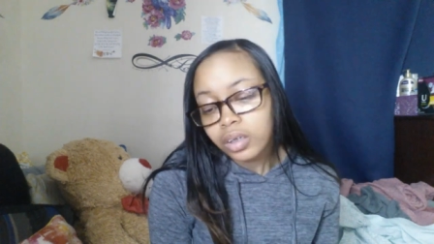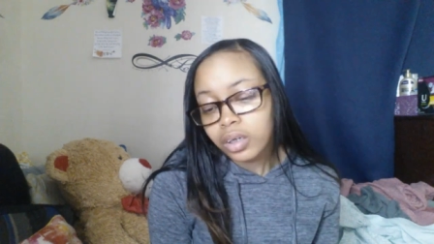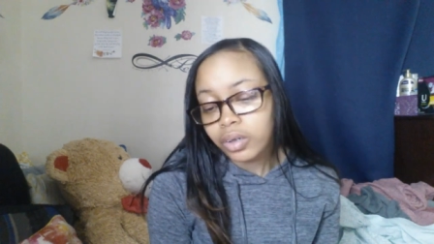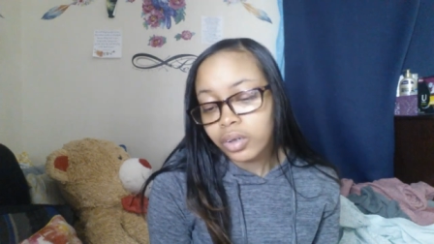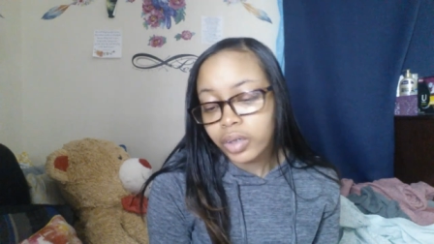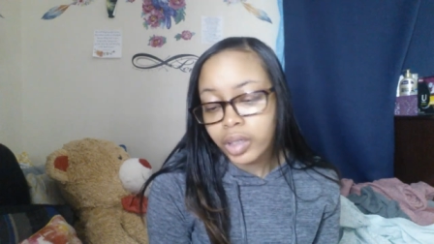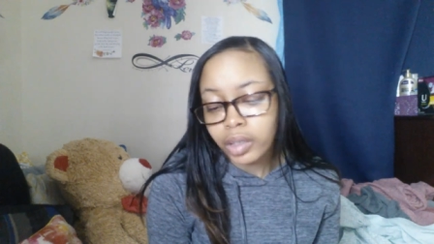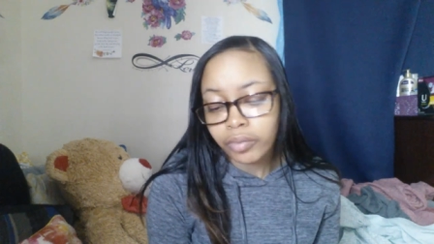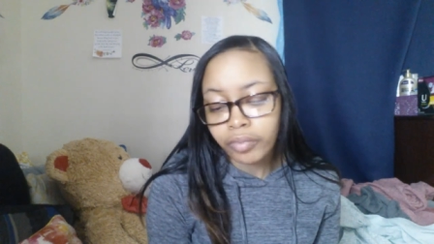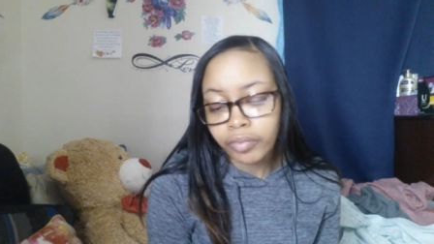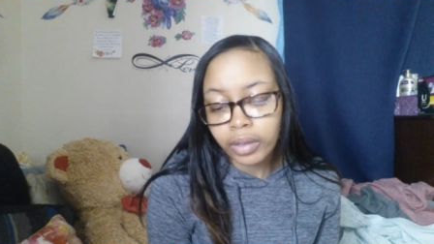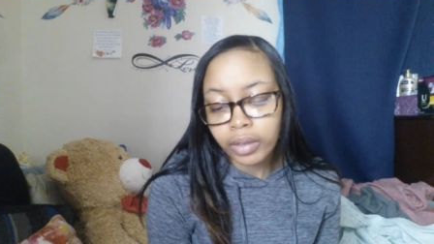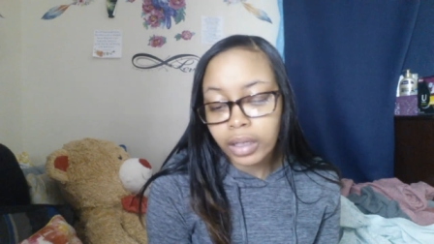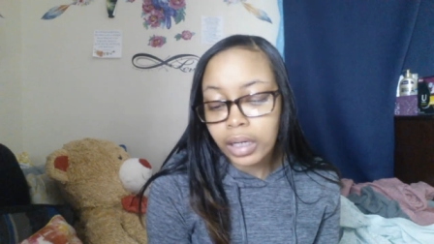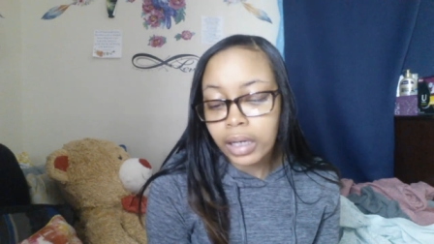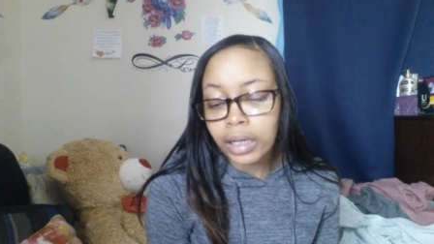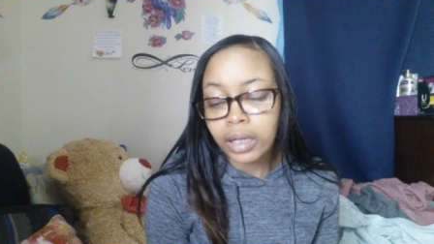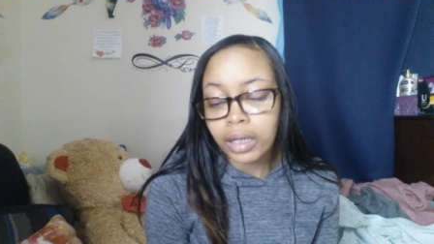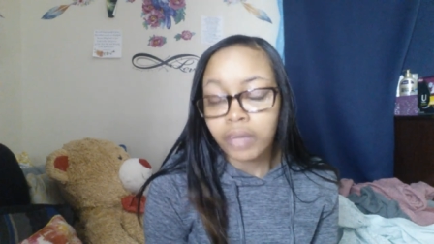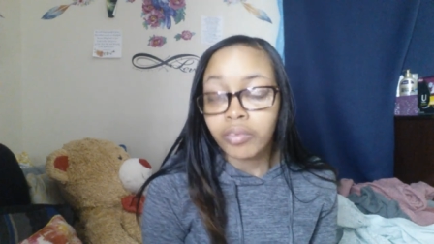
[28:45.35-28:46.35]
Oh, yeah, I
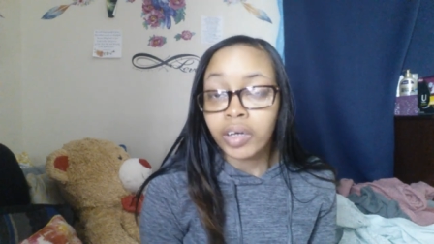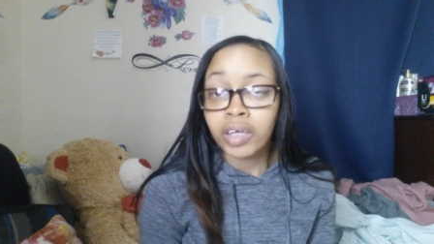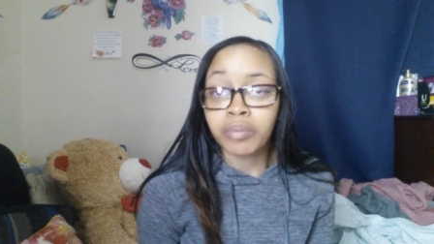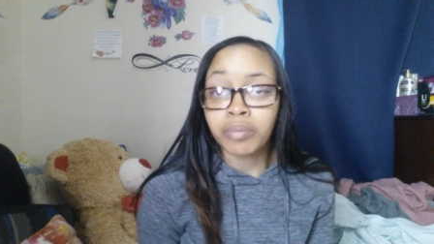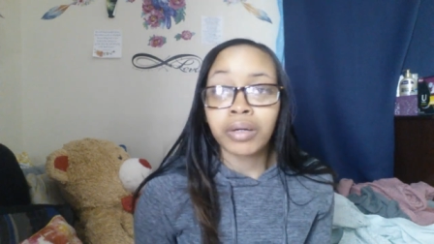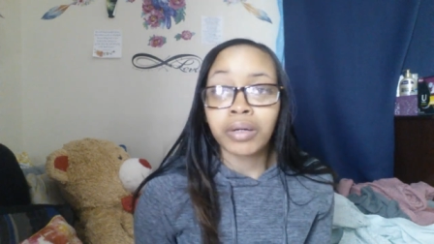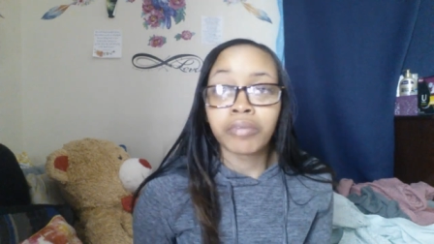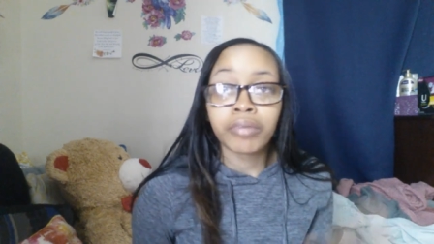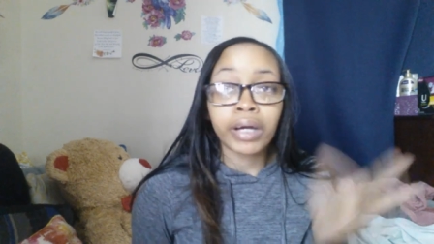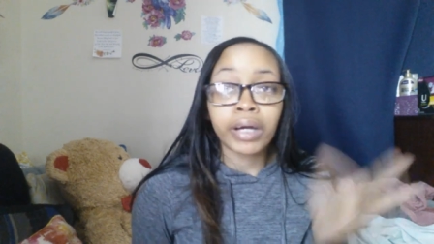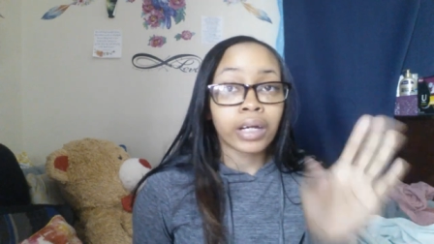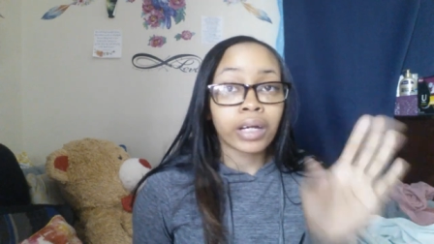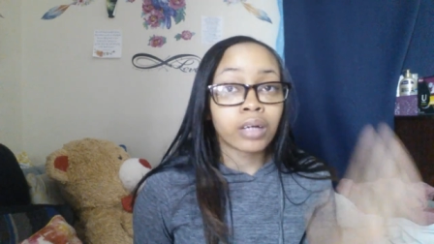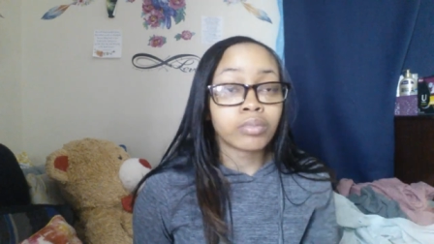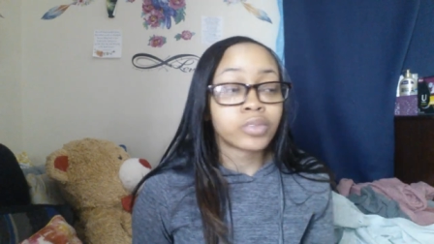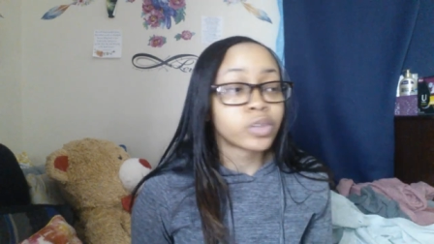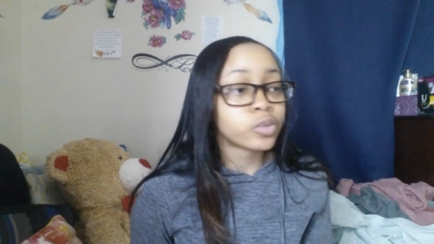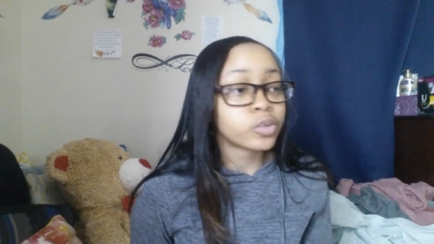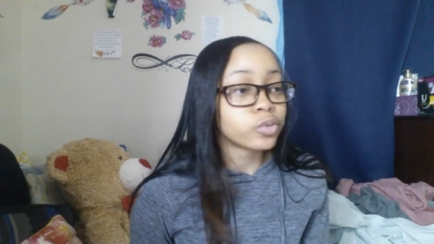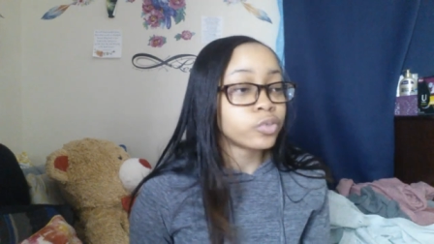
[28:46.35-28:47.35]
forgot. I got to write my write
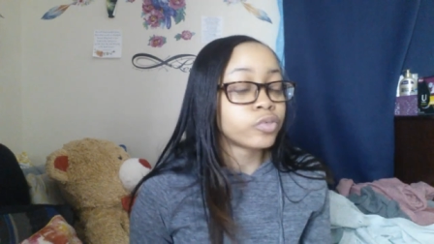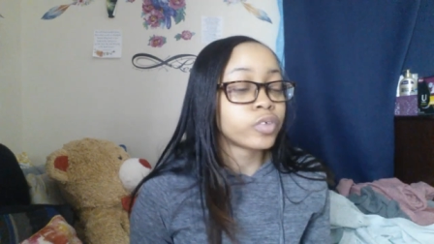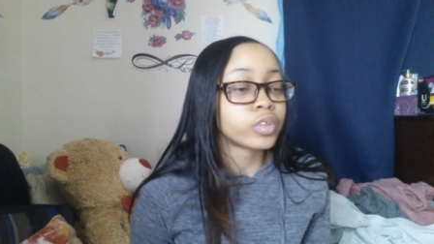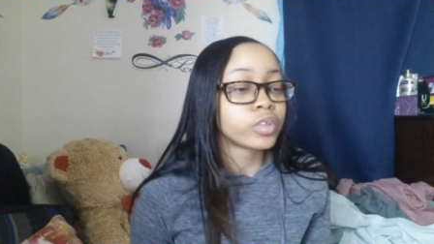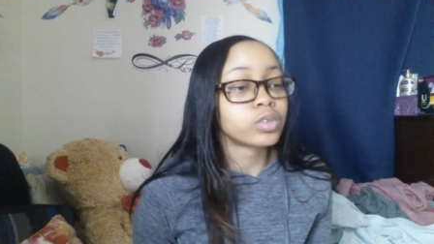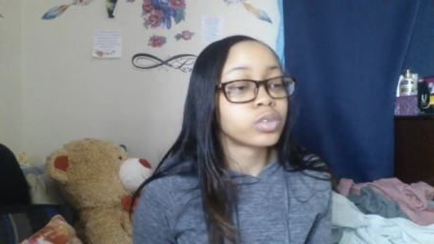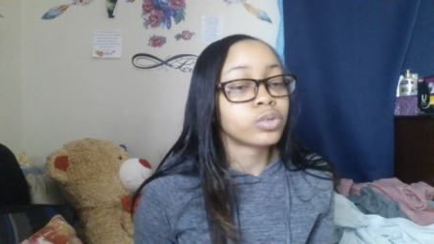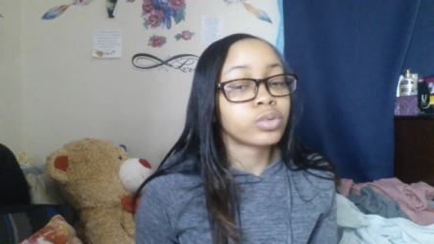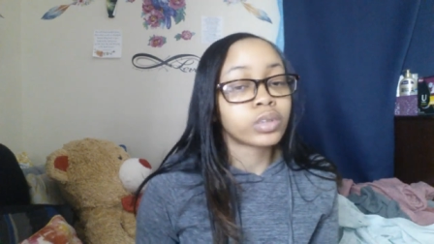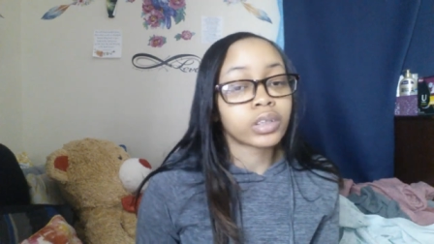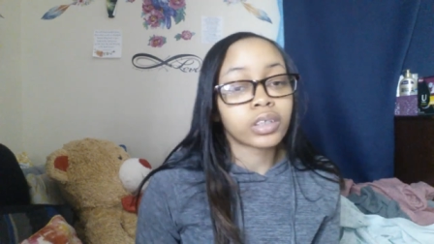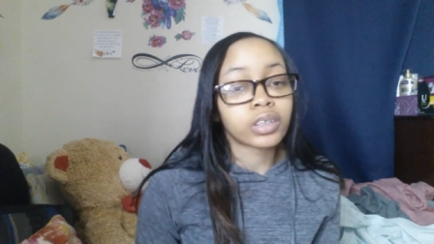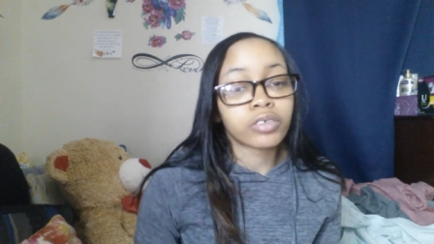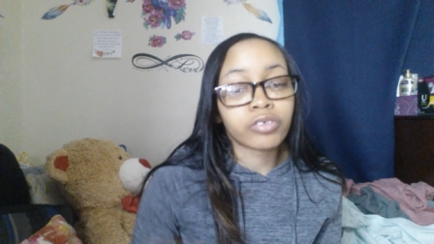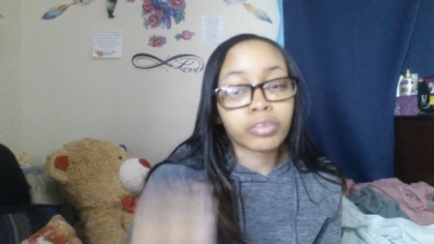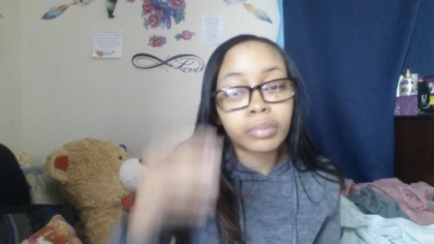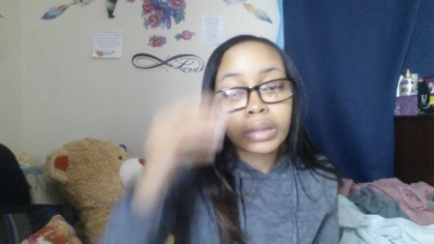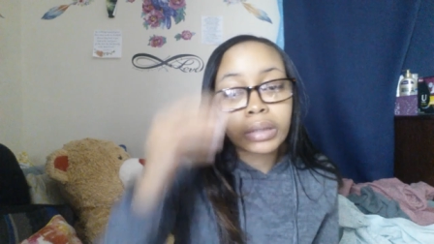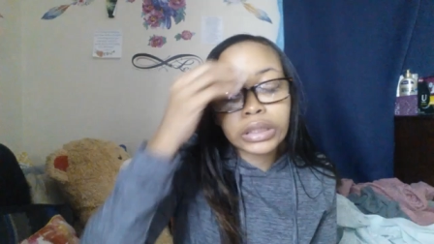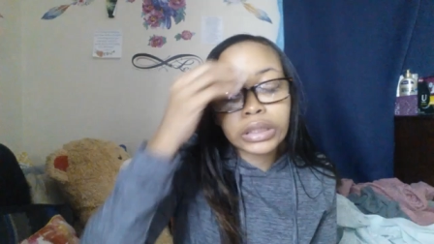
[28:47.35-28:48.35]
up too for the newsletter
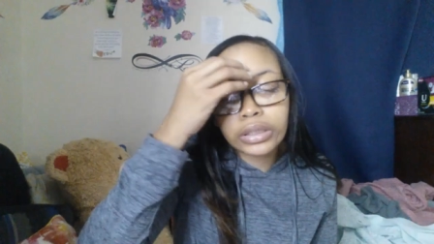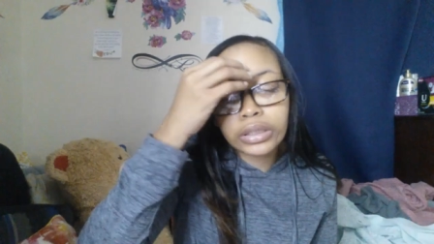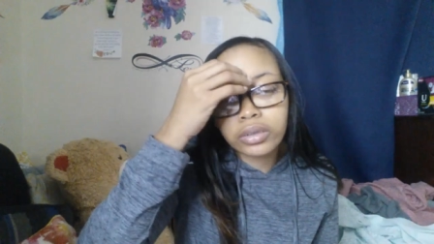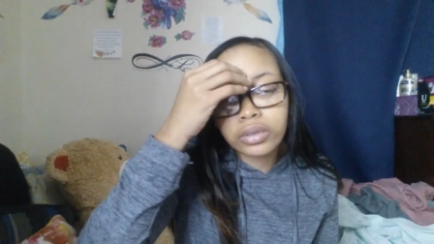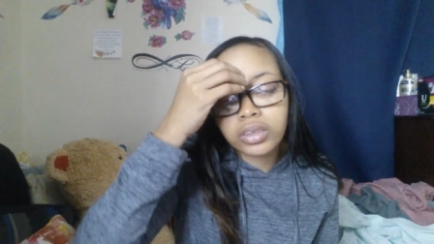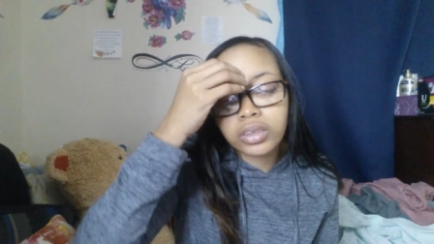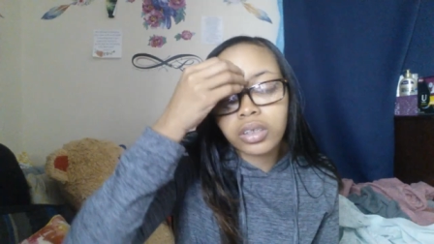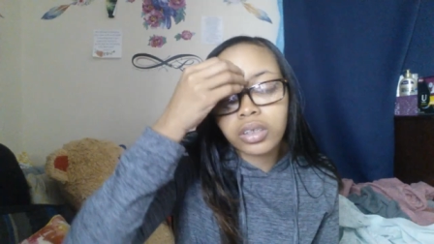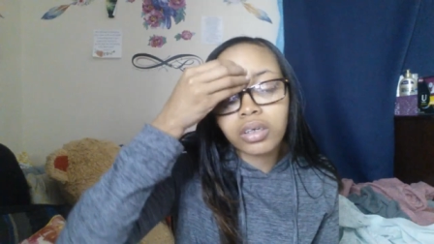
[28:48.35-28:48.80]
for my church.